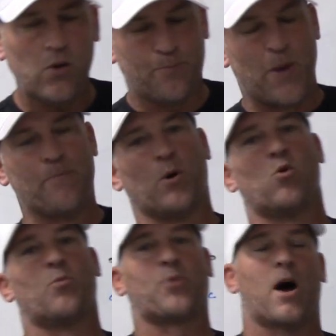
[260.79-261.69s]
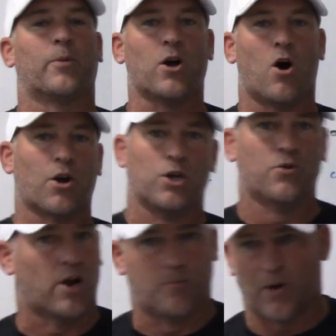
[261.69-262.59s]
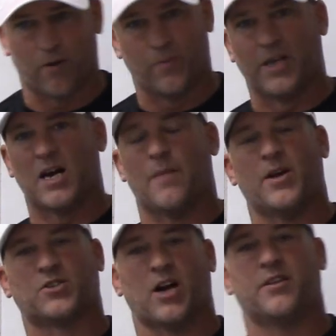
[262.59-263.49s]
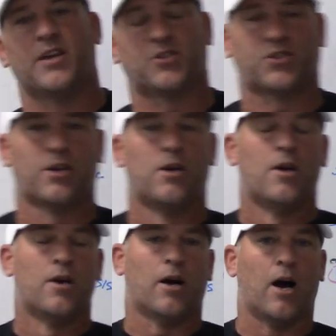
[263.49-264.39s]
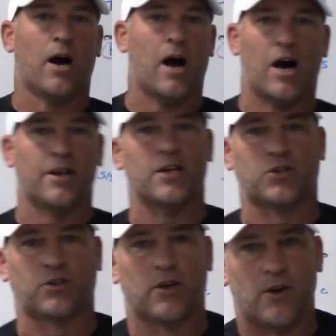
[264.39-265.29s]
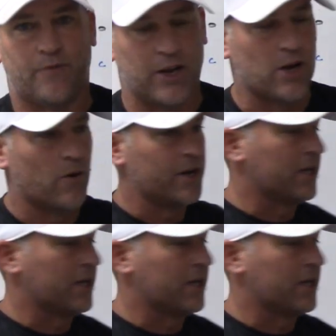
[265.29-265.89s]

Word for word: People will probably argue. There will probably be comments on this uh, on this video in